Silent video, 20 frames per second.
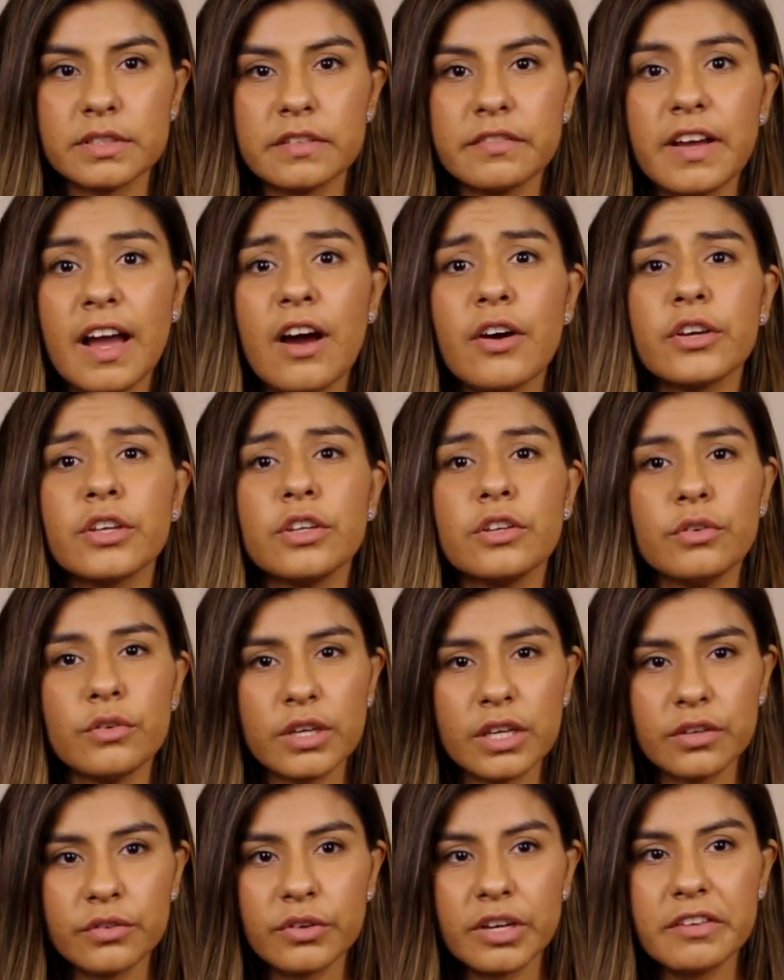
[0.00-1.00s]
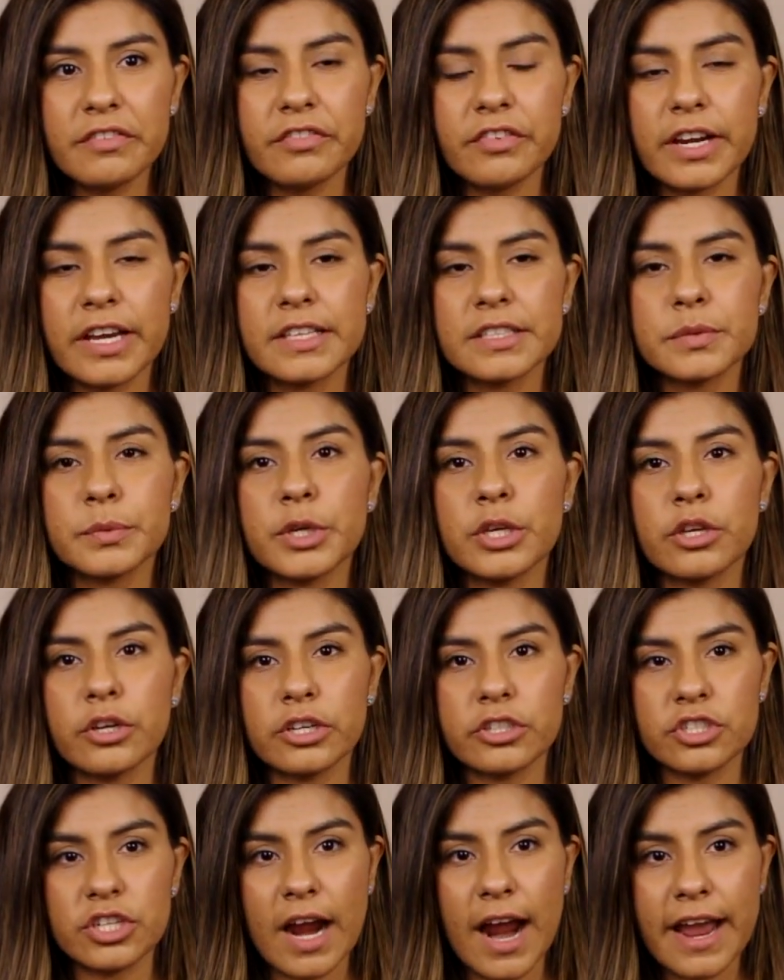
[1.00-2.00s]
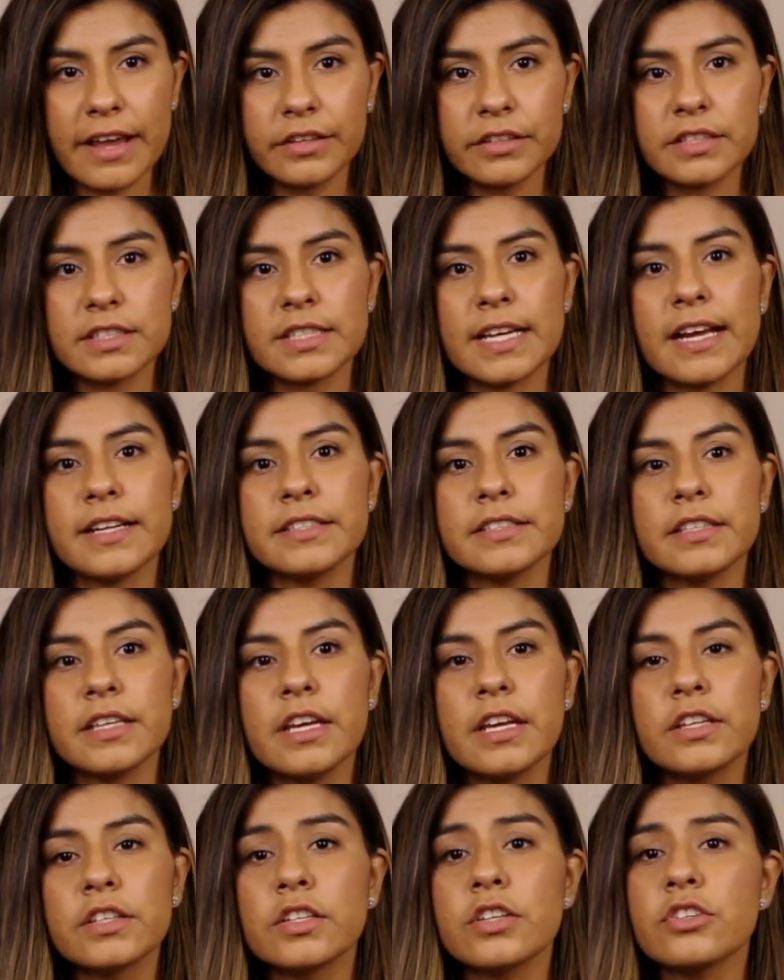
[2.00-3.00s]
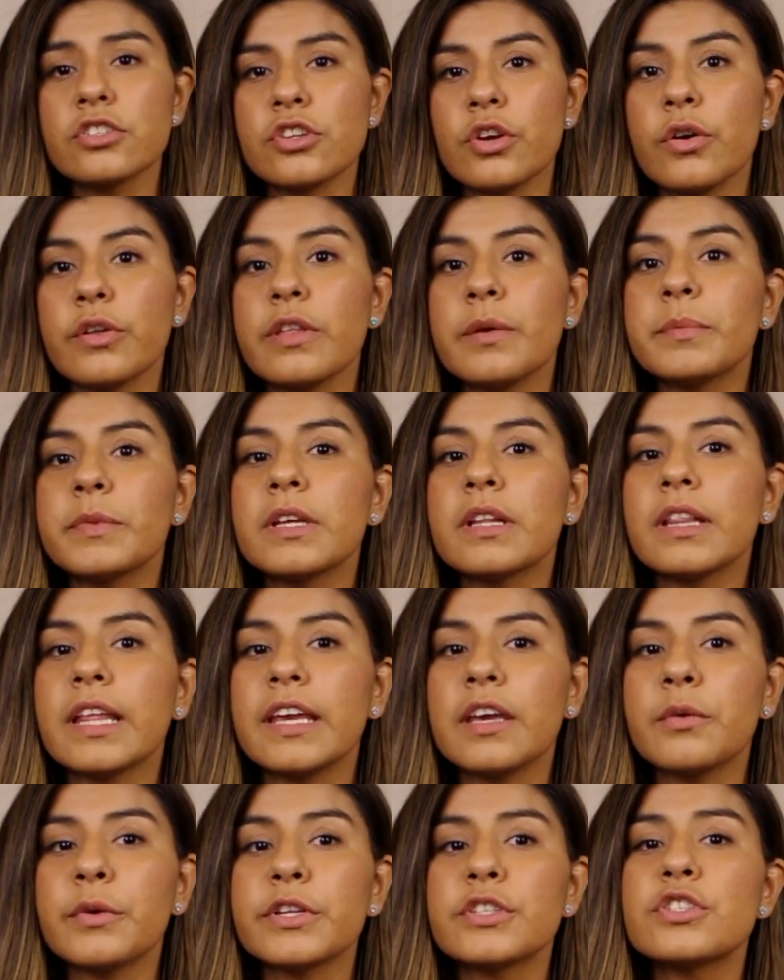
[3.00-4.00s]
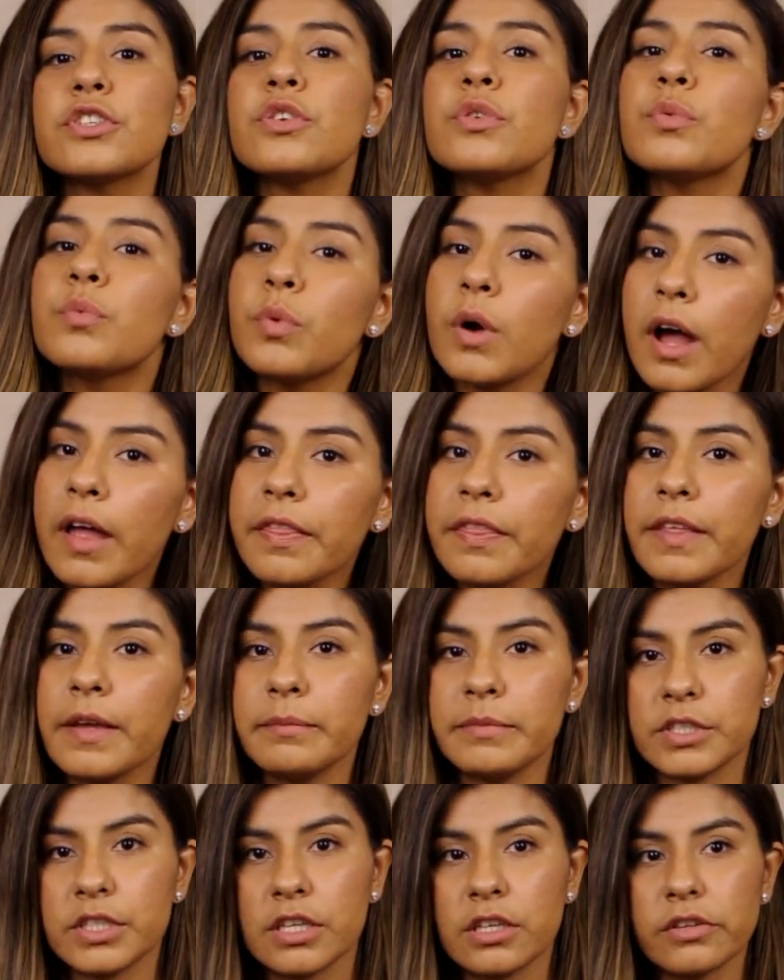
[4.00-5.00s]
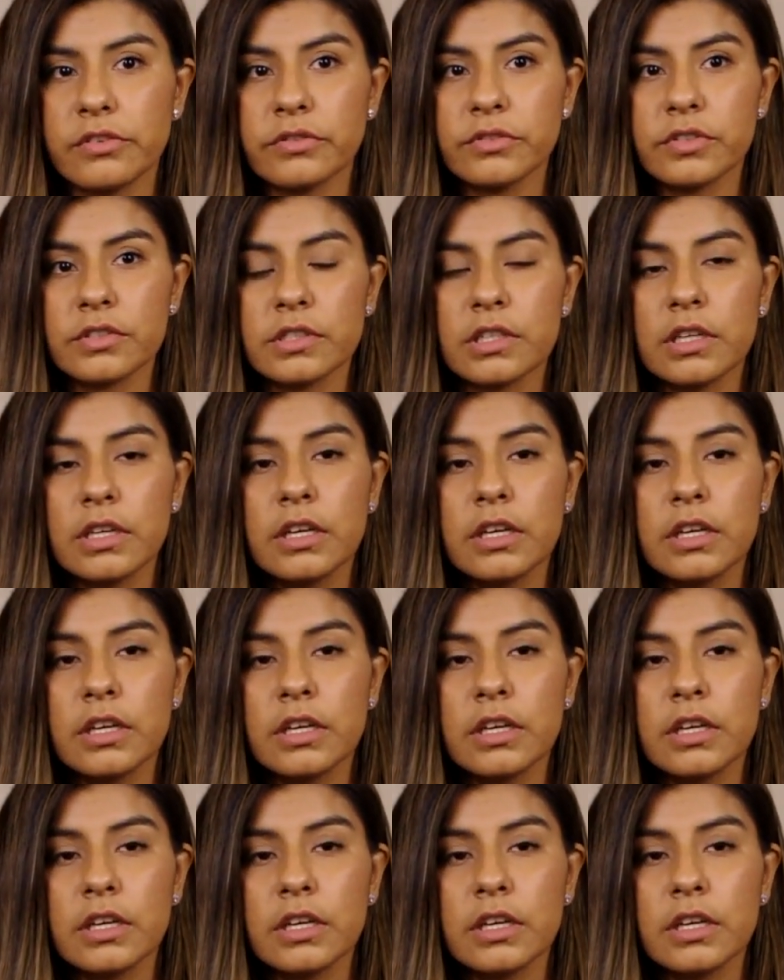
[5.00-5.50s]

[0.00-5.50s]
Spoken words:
of how you can rephrase what your child says to show them the language you want them to use.